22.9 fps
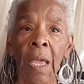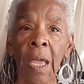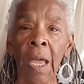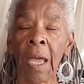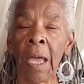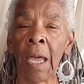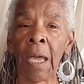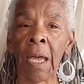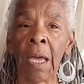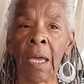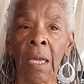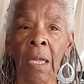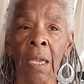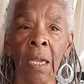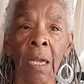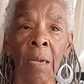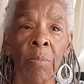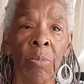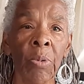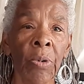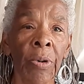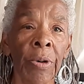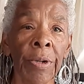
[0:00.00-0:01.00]
and I
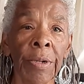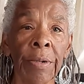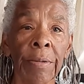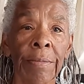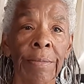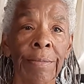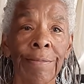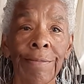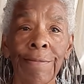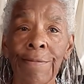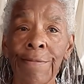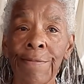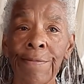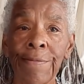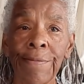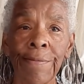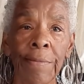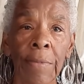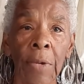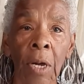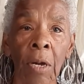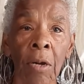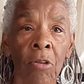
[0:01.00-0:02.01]
bought
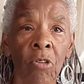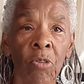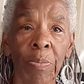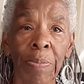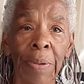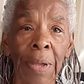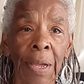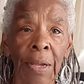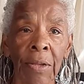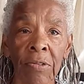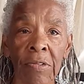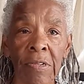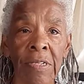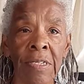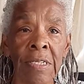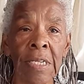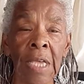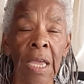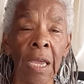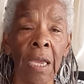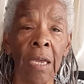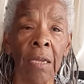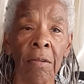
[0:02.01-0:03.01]
100 pounds of
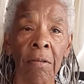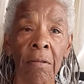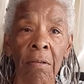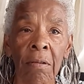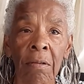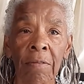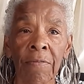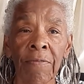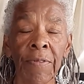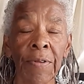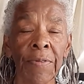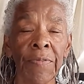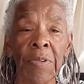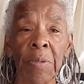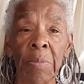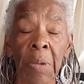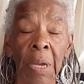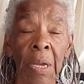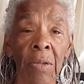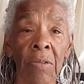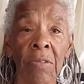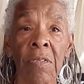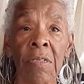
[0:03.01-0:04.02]
sand, 50
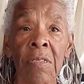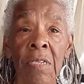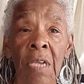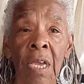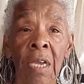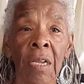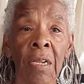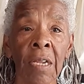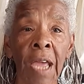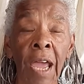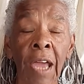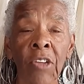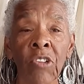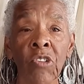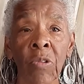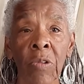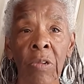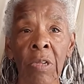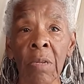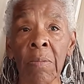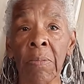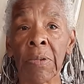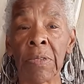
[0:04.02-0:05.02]
pounds of sand
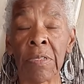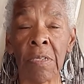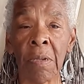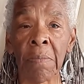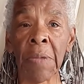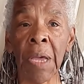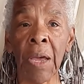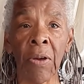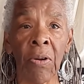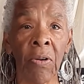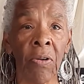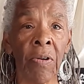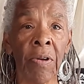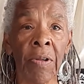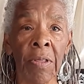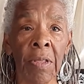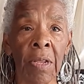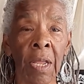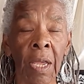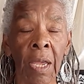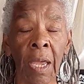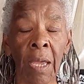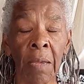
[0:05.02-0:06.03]
actually, but somehow
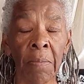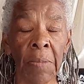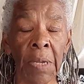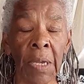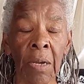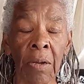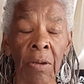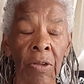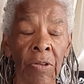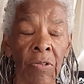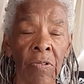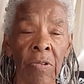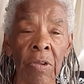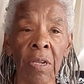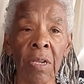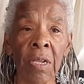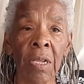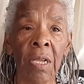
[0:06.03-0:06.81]
they gave me 100.